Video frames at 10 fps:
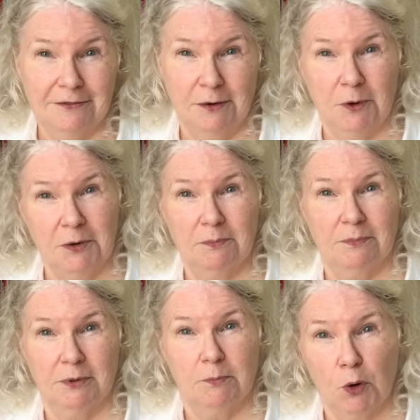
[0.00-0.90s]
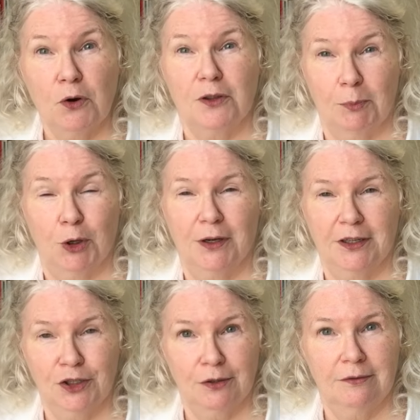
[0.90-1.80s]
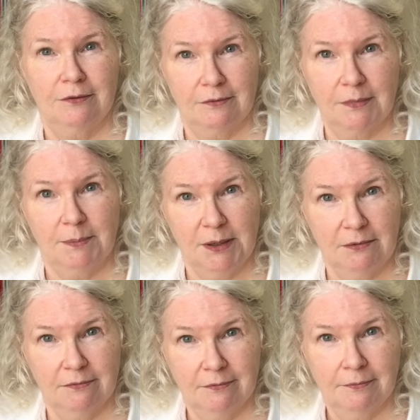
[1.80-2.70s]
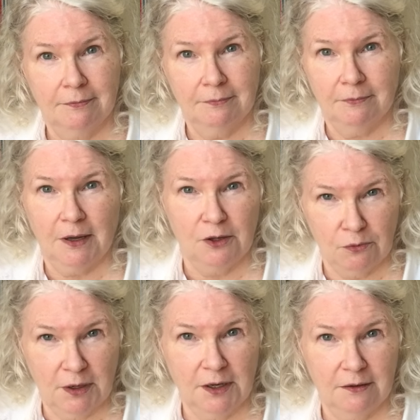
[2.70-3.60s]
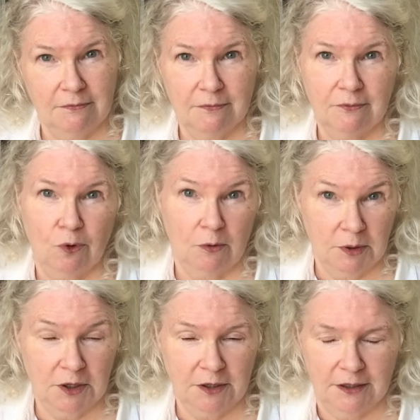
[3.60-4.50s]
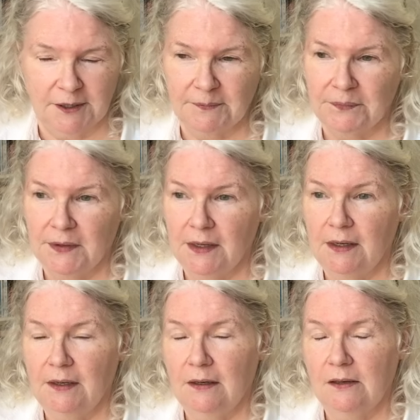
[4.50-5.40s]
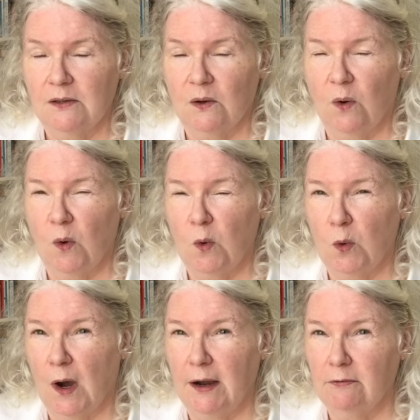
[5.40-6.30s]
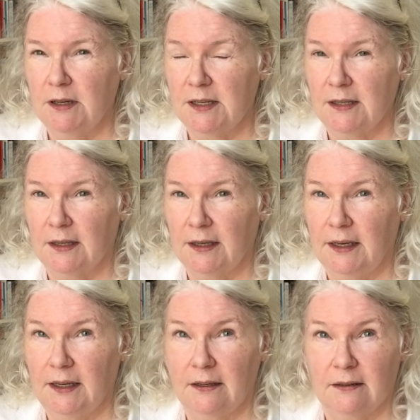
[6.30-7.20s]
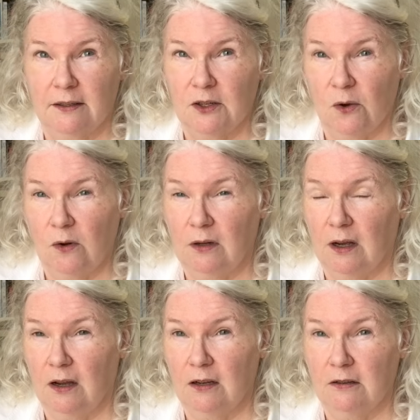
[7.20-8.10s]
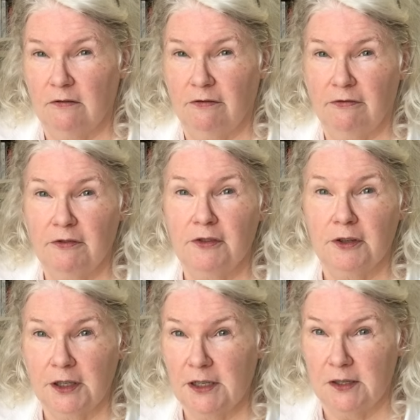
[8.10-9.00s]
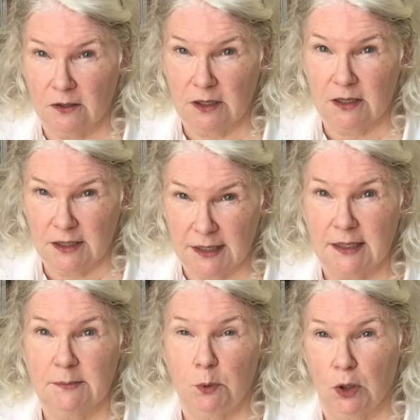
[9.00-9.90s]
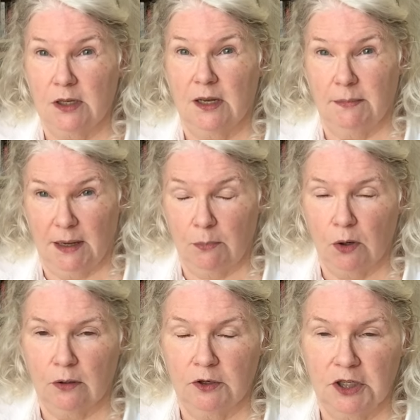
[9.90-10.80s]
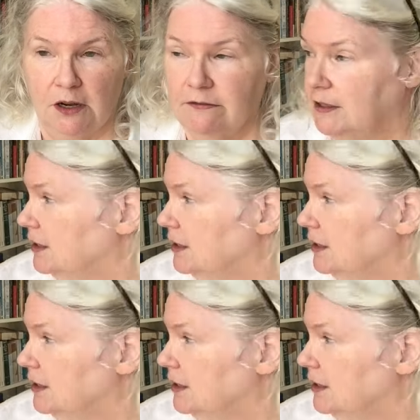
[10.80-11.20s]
If I want to borrow the book, I should maybe either read it or return it. So I recently hit a total of 36 books on my borrowed shelf.